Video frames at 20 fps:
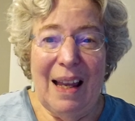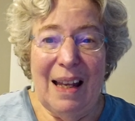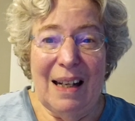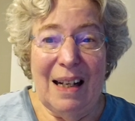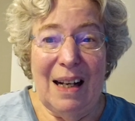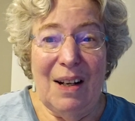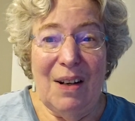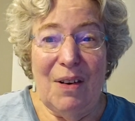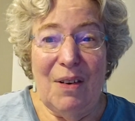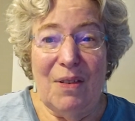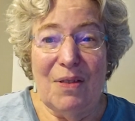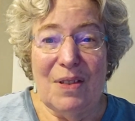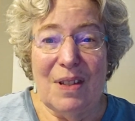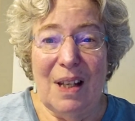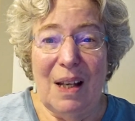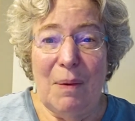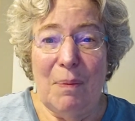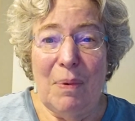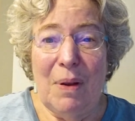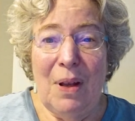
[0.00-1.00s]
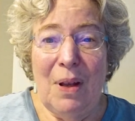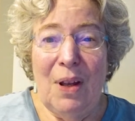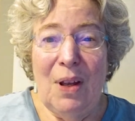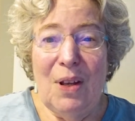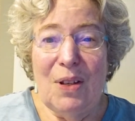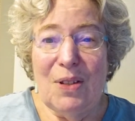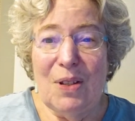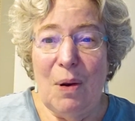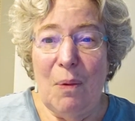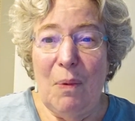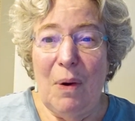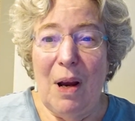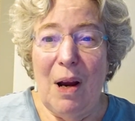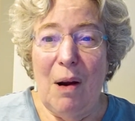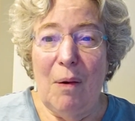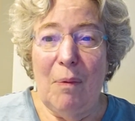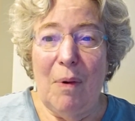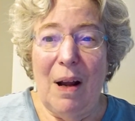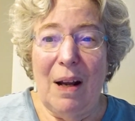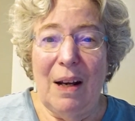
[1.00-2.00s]
get enough sleep so we
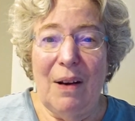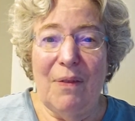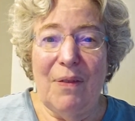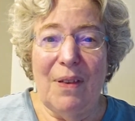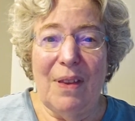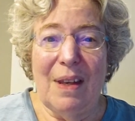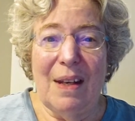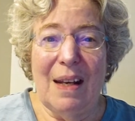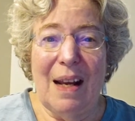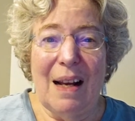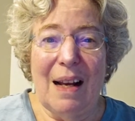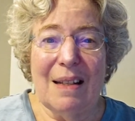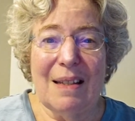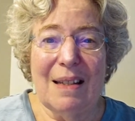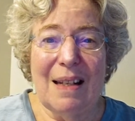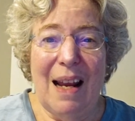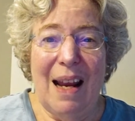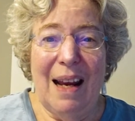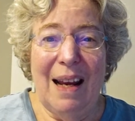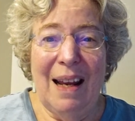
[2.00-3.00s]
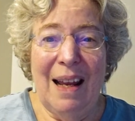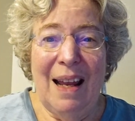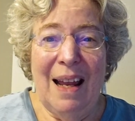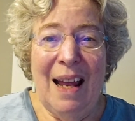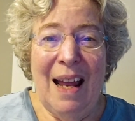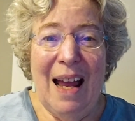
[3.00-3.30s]
are ready for the next day,